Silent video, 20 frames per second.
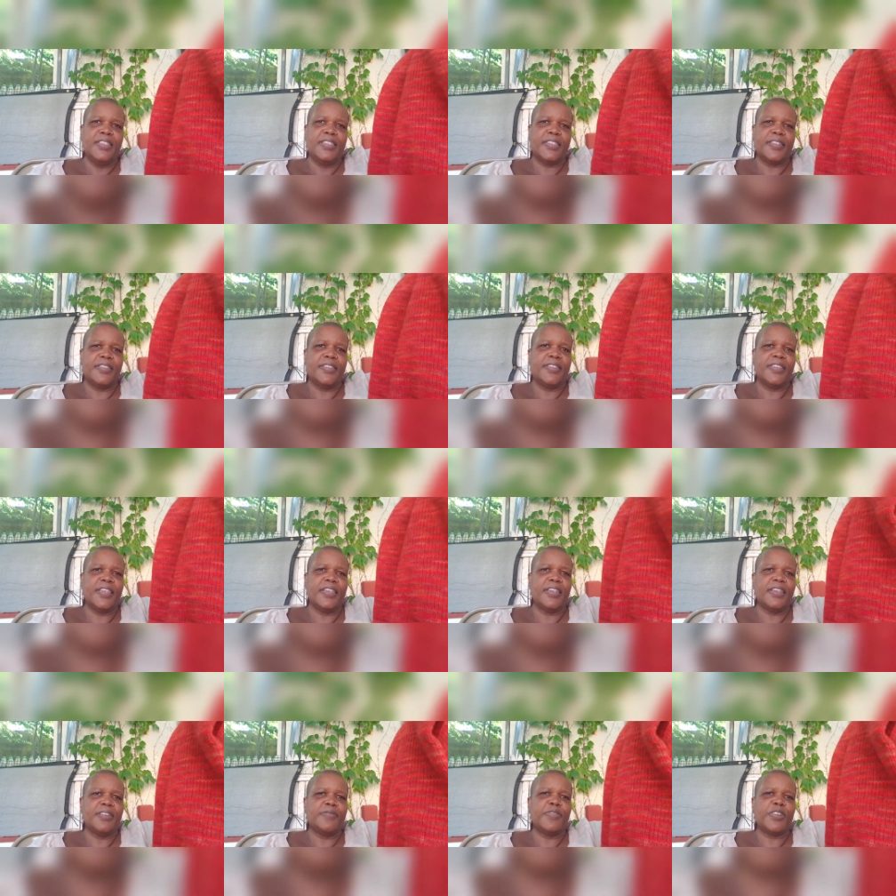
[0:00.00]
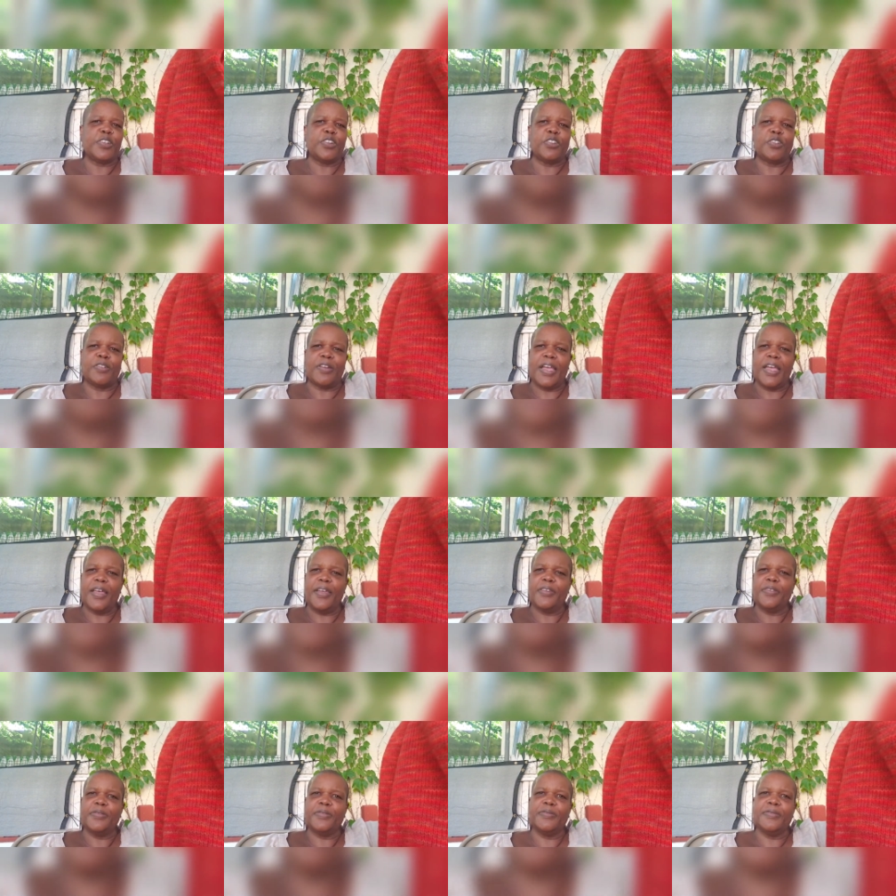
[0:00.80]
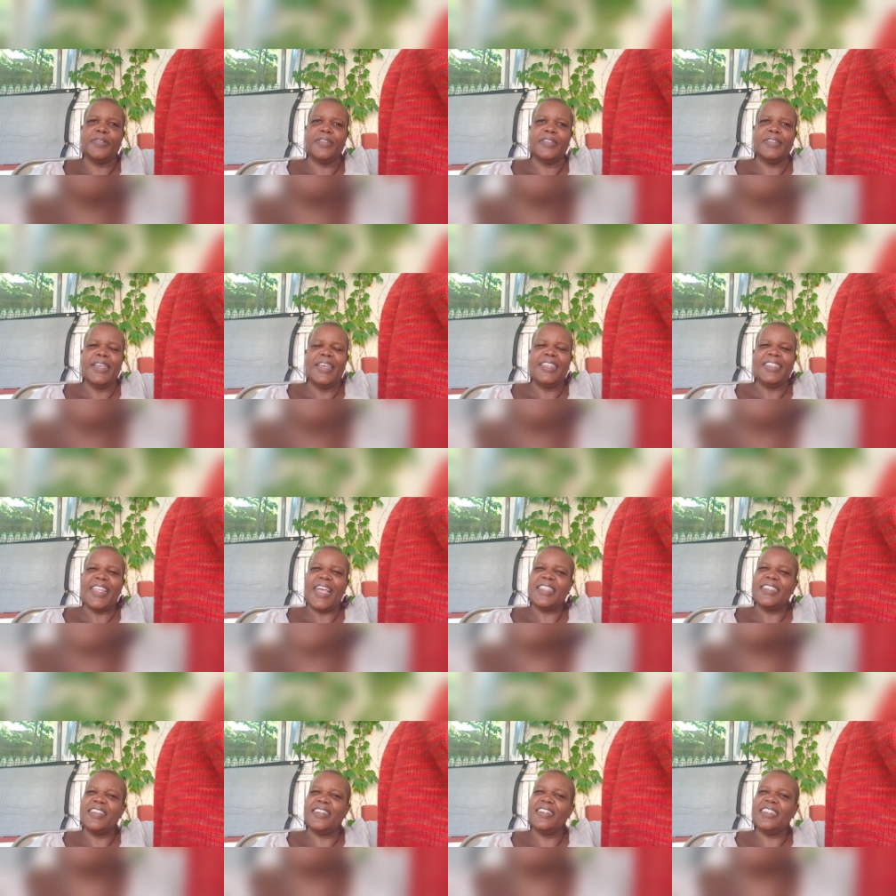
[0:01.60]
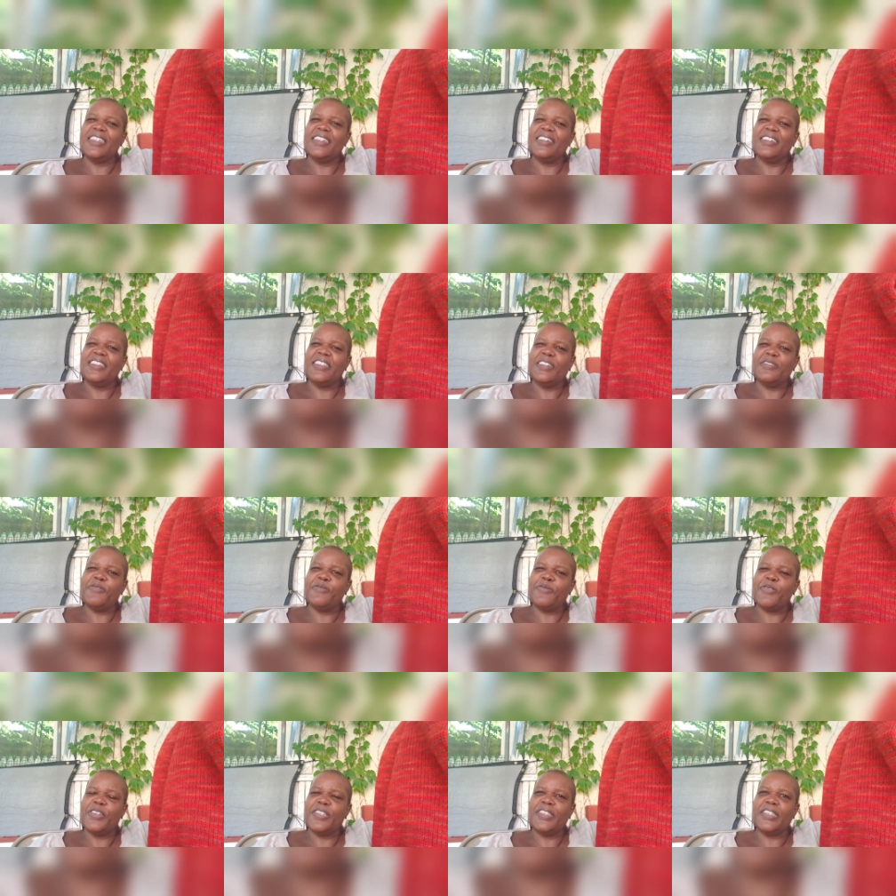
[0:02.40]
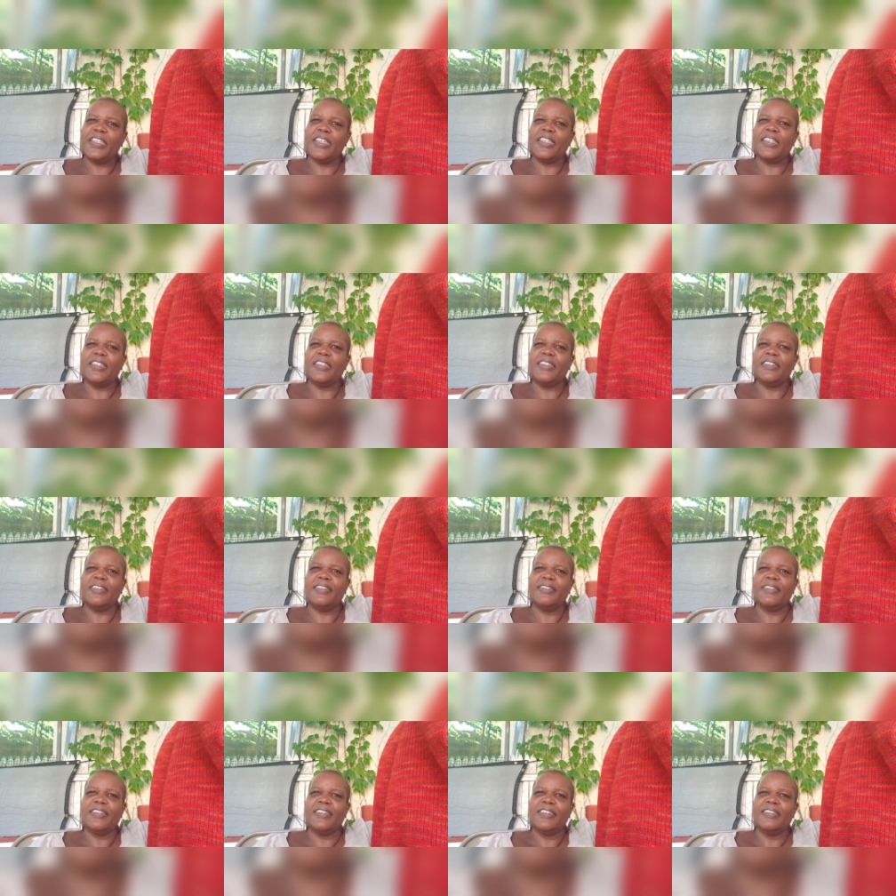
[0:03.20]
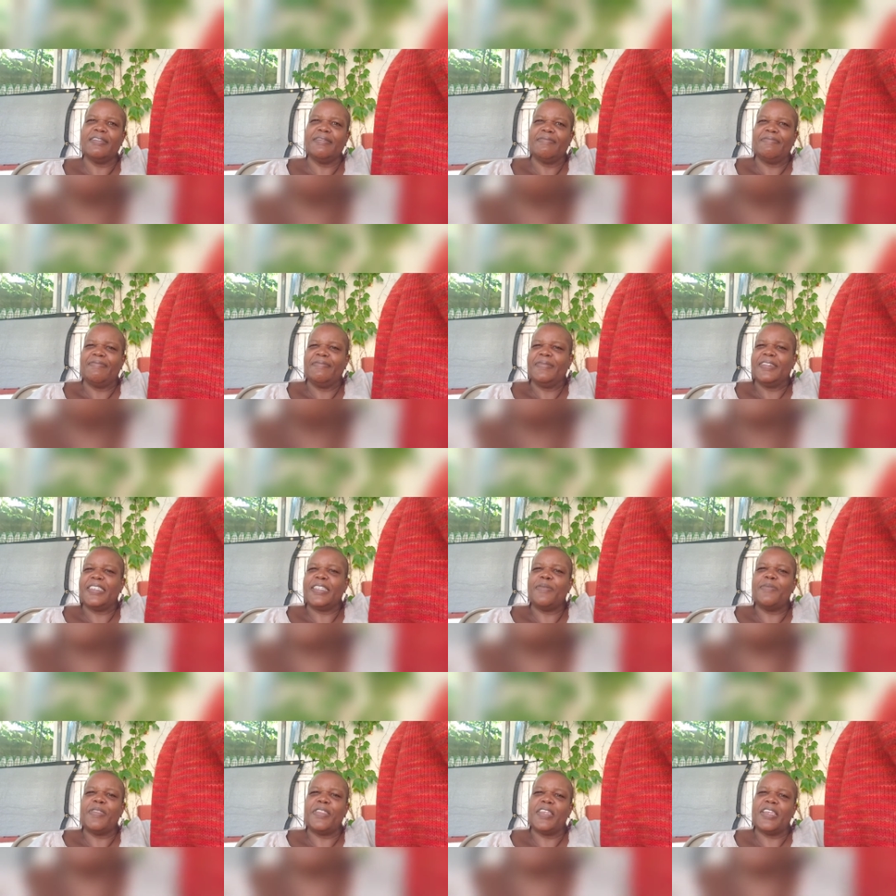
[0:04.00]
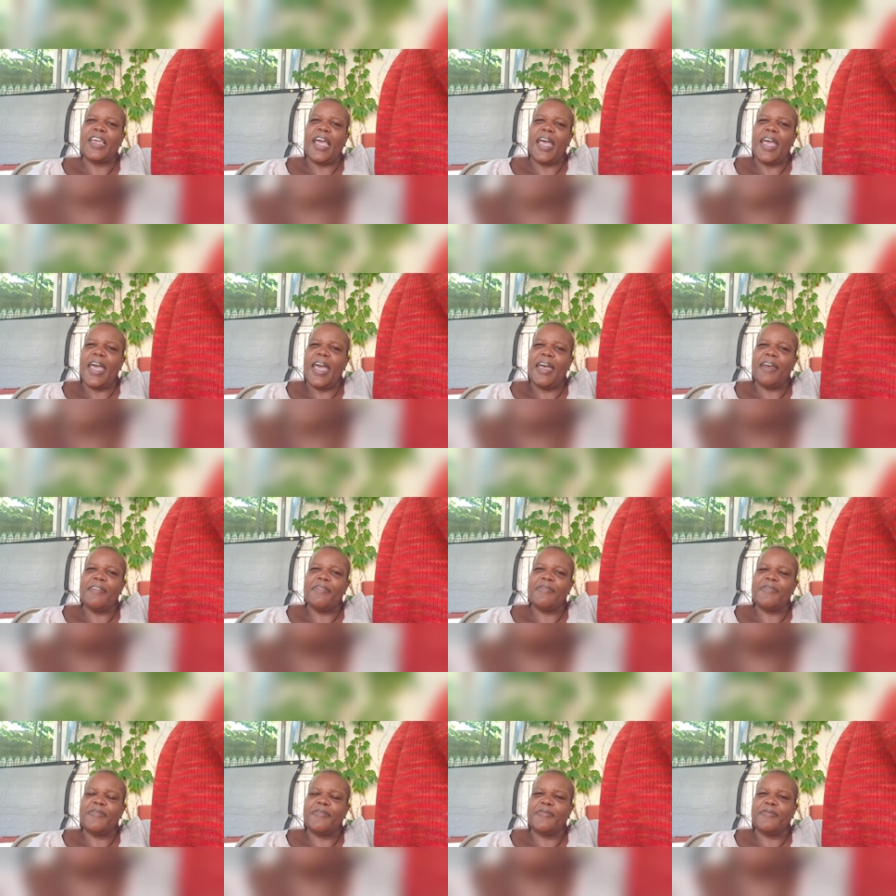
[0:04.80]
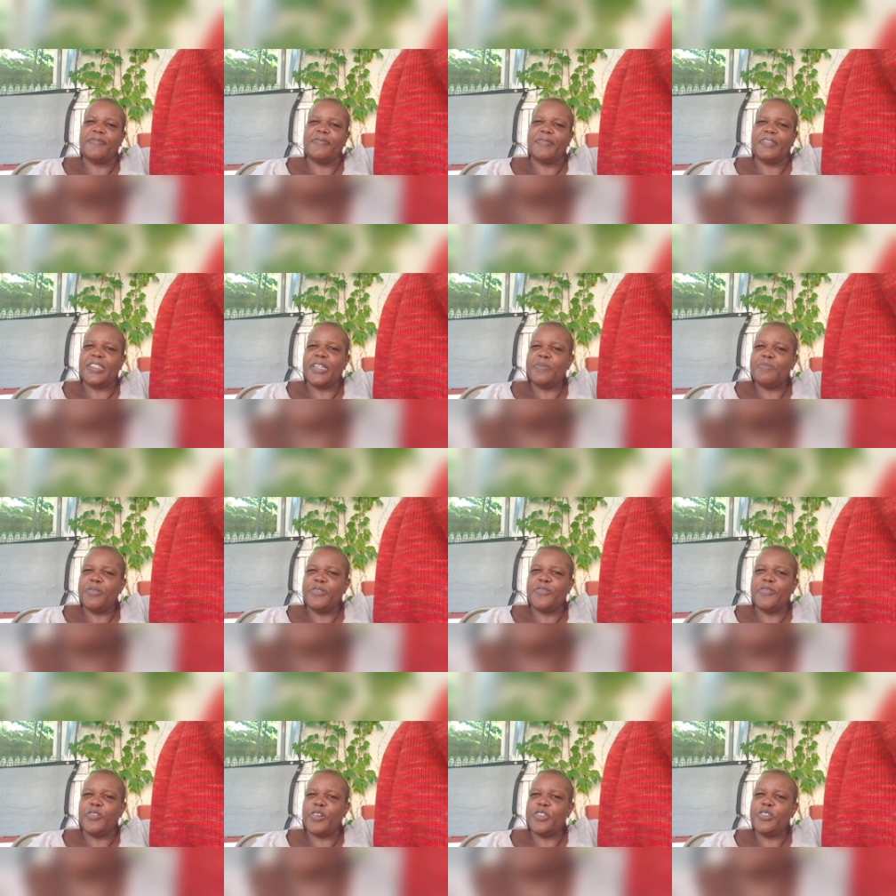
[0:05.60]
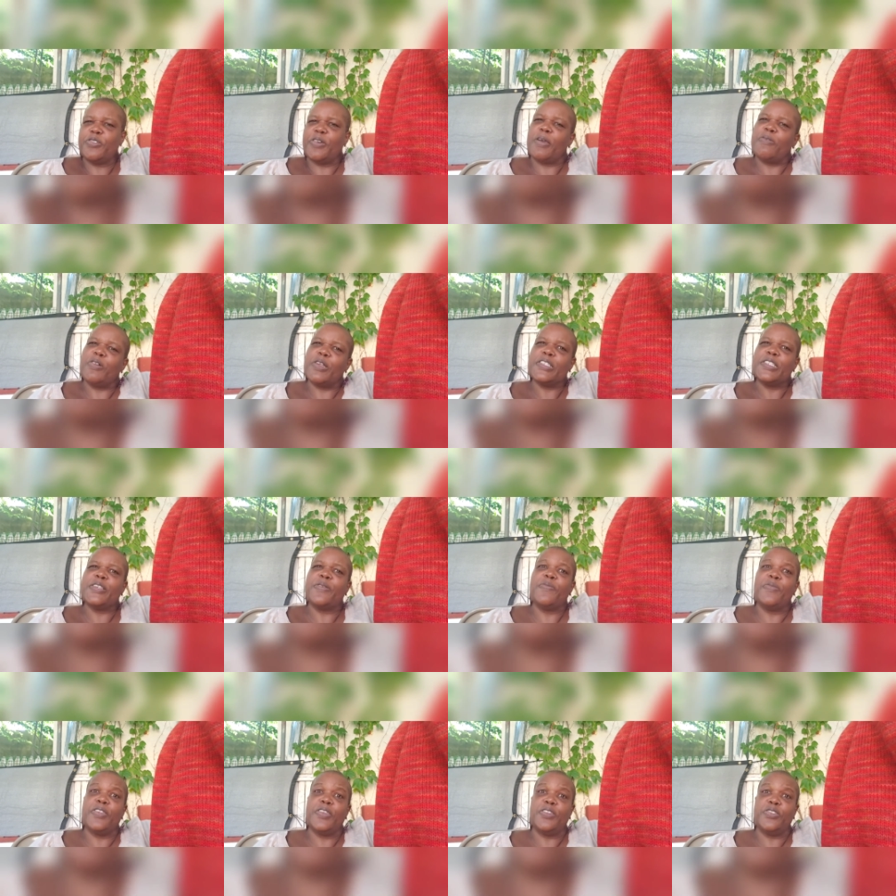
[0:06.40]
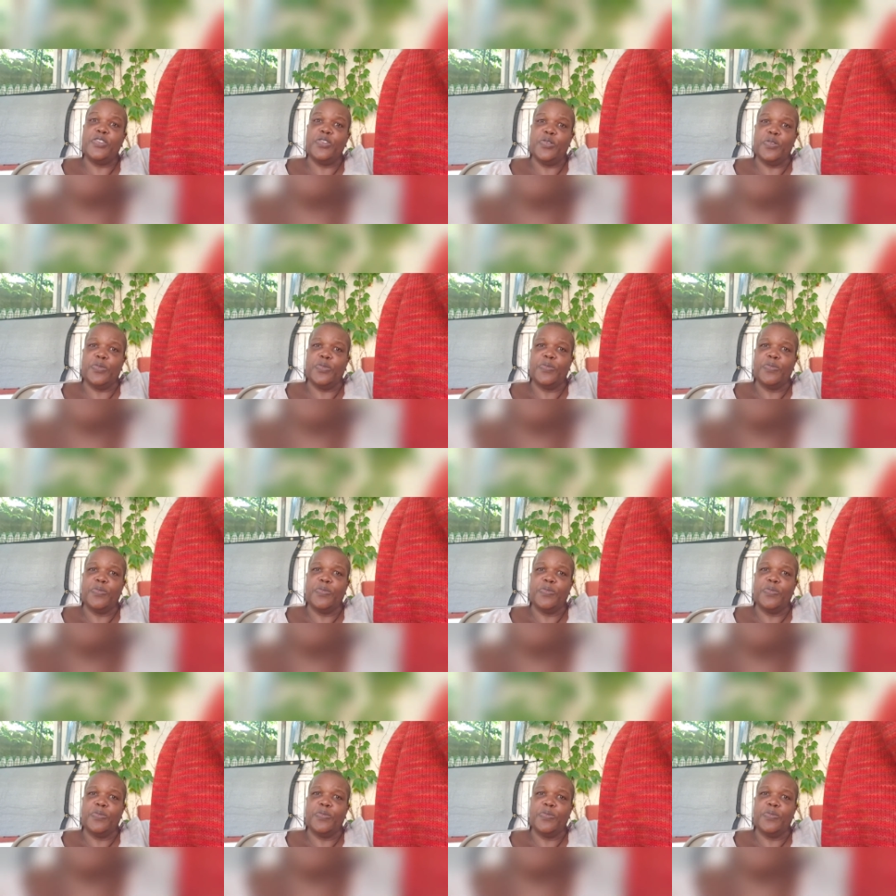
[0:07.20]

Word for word: to think of a crown that's a little different than something I have done before. You know, I want something new.